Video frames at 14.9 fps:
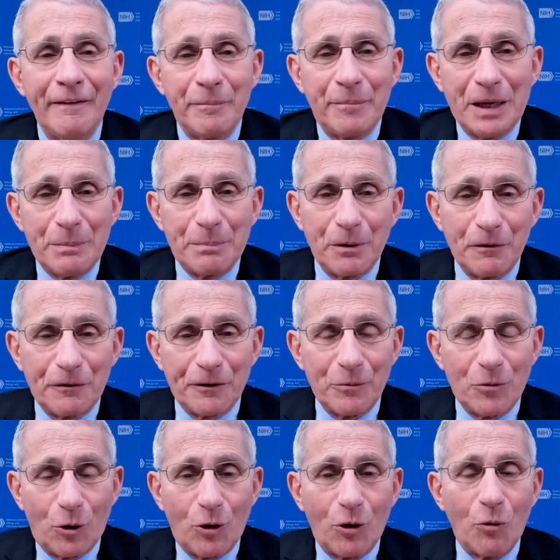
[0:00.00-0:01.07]
people from
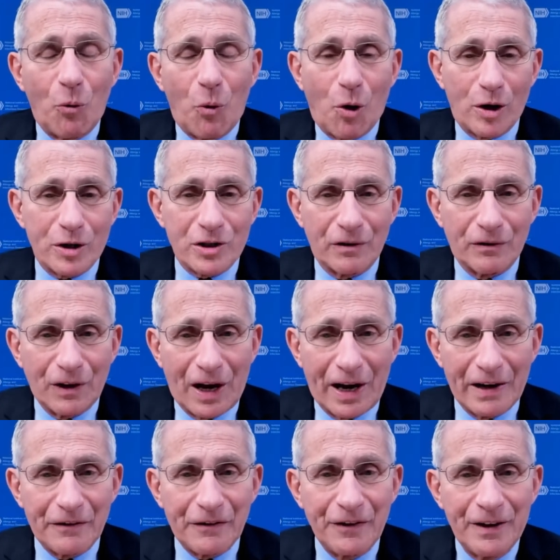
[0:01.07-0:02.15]
all walks of
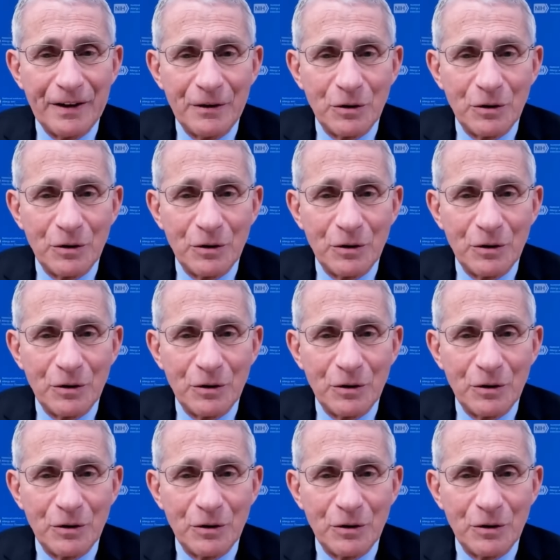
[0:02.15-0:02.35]
life